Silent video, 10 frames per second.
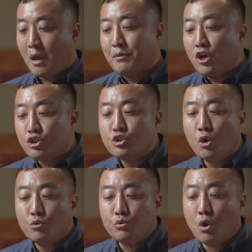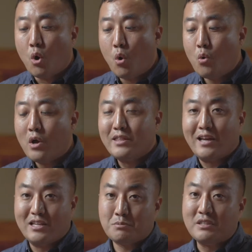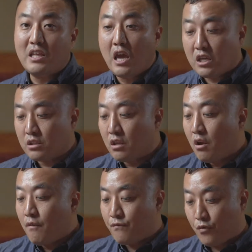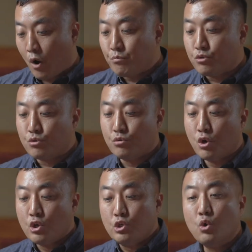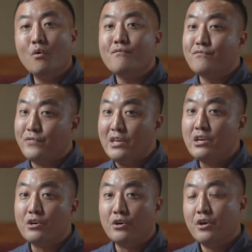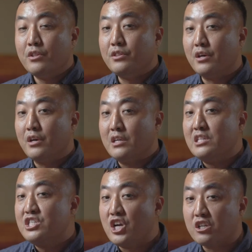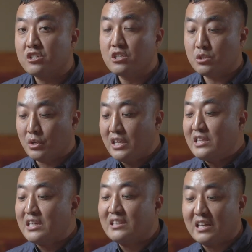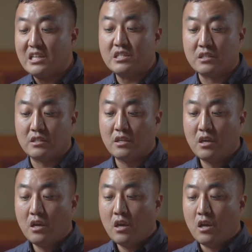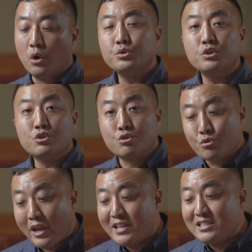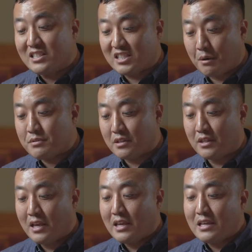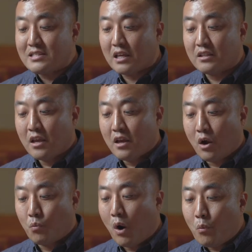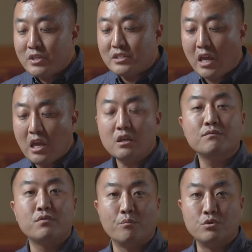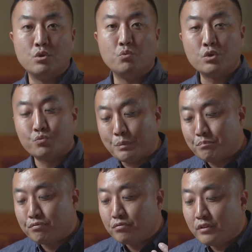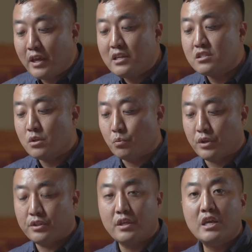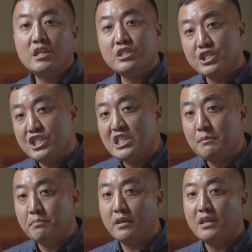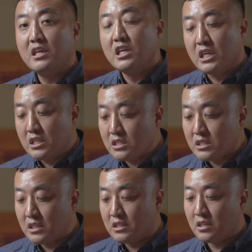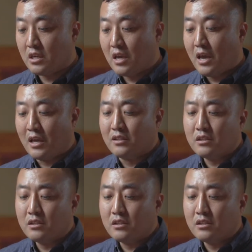And because you don't know that it's been taken from you, you don't feel the injustice or indignation. And also the greatest deception is that what was taken from you was replaced with cheap, instant, and